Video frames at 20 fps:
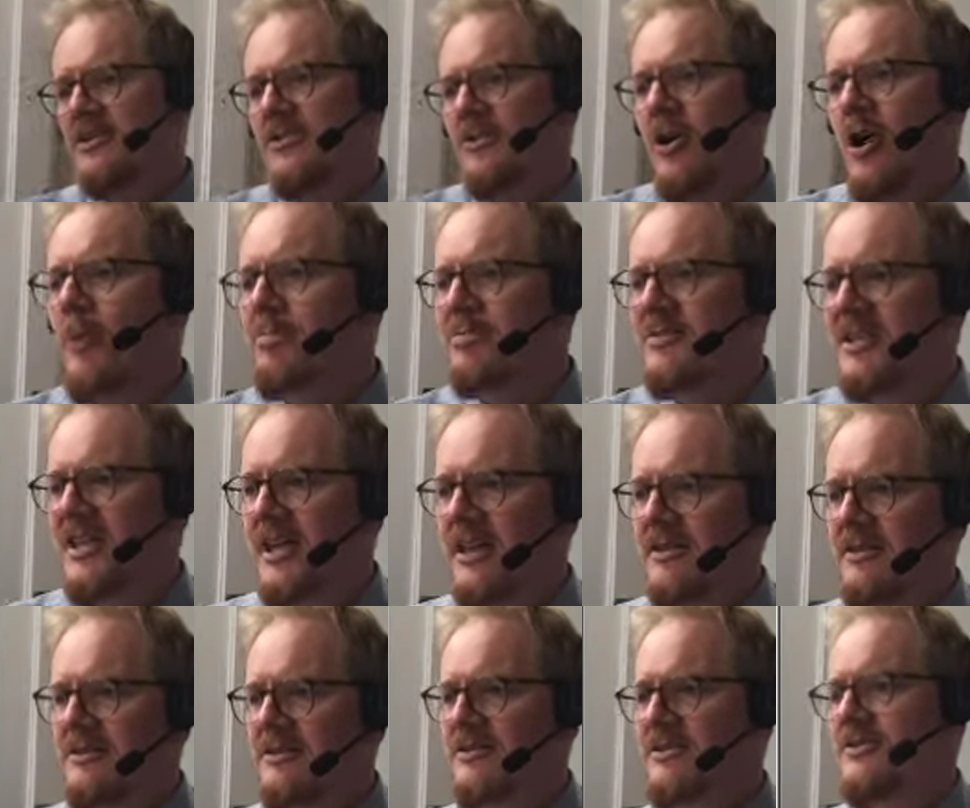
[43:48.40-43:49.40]

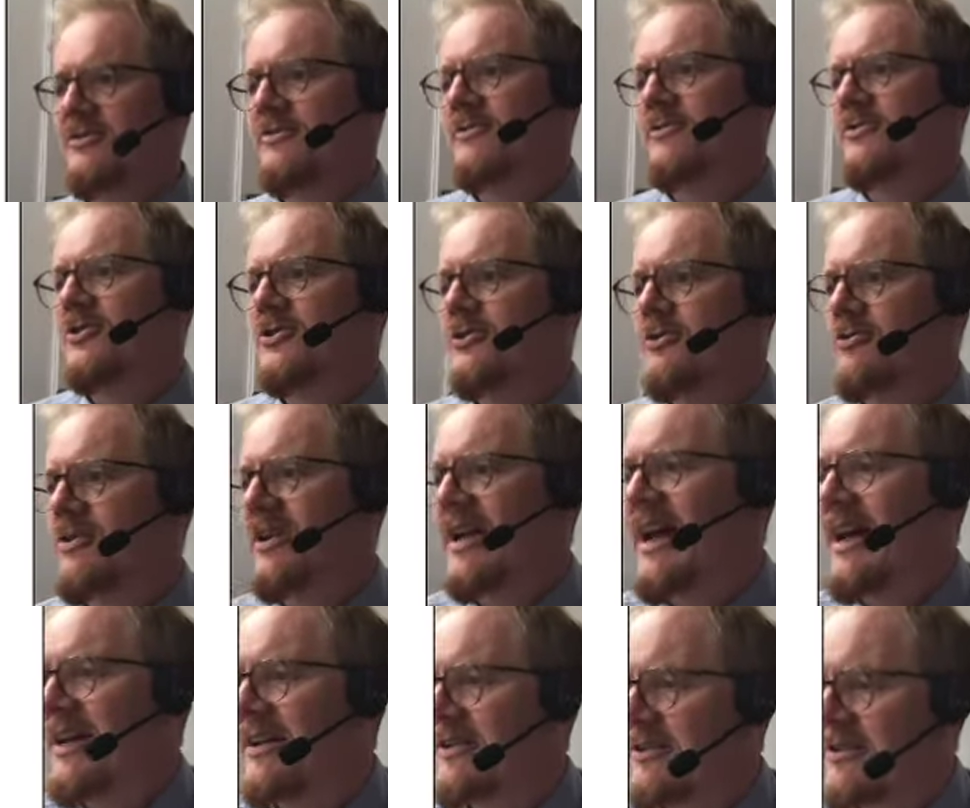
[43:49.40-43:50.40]
opting to
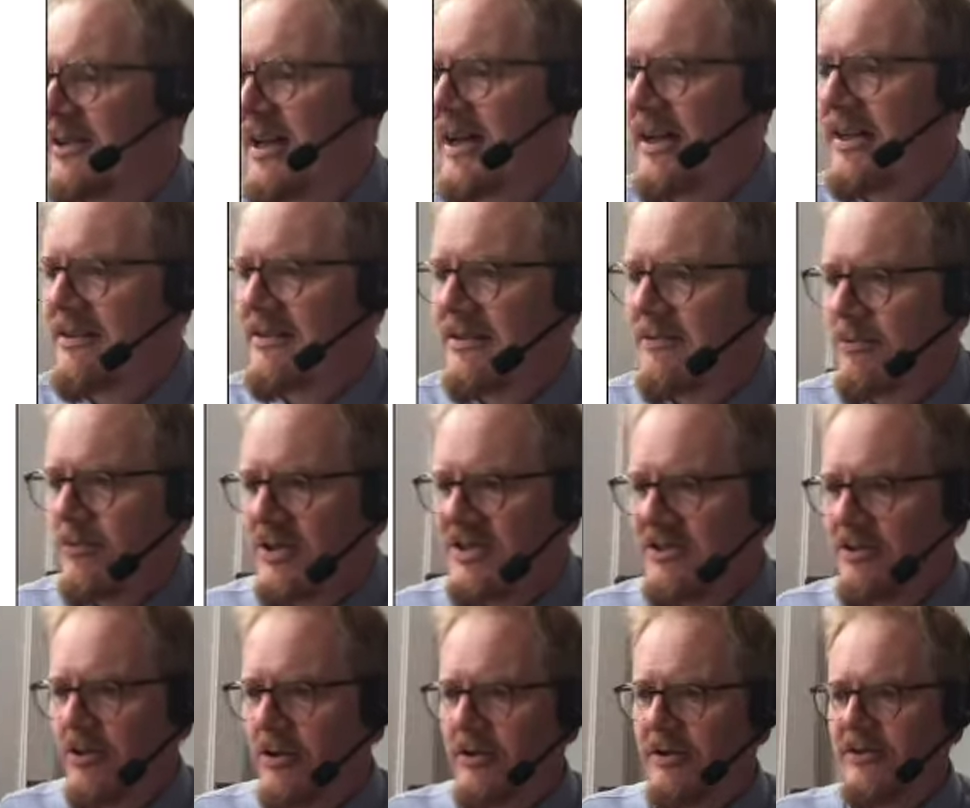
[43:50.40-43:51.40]
calculate what's
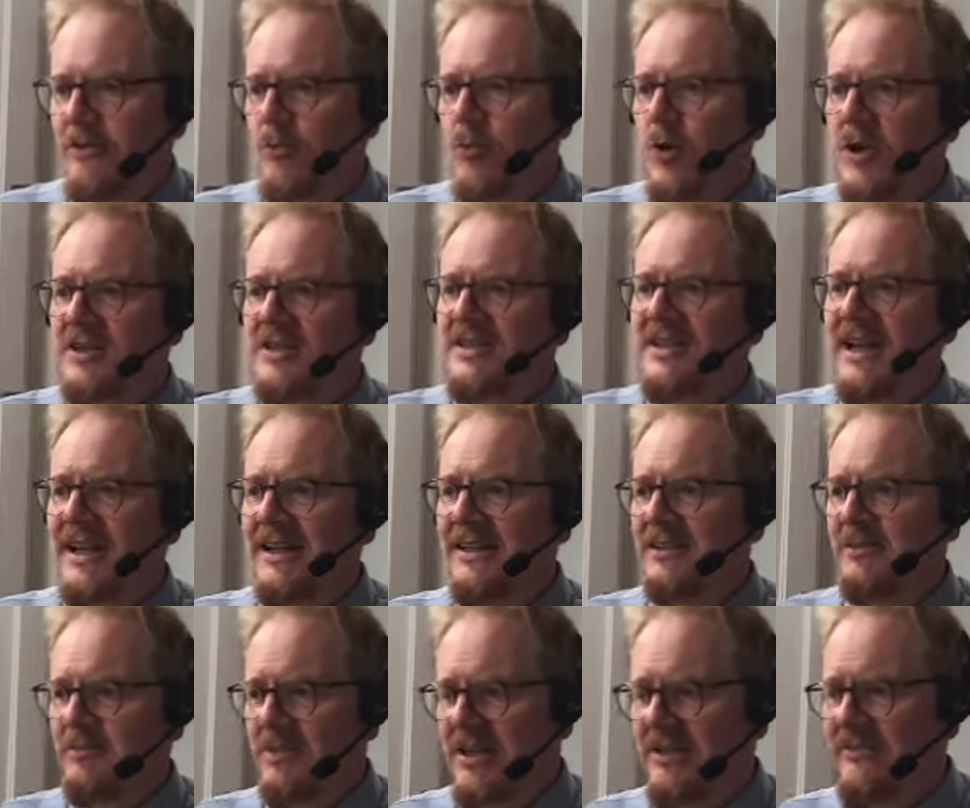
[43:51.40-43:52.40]
called the
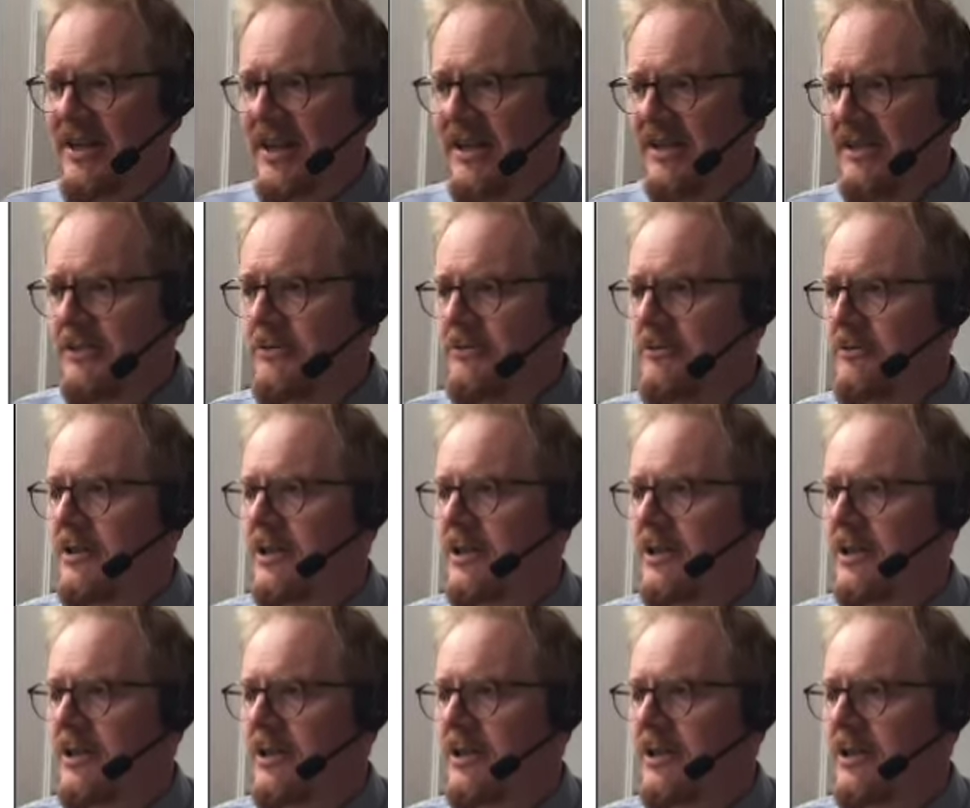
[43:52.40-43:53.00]
one-tailed p-value,